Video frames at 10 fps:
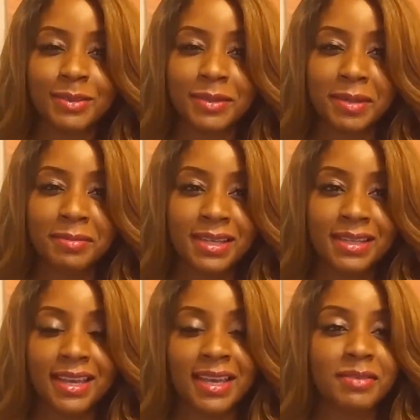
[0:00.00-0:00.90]
know what I mean?
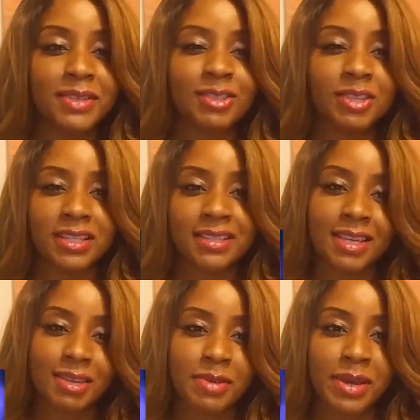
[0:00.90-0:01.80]
Like, if he's trying to
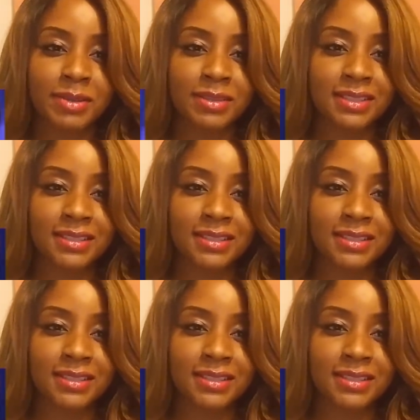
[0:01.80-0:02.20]
take you out on a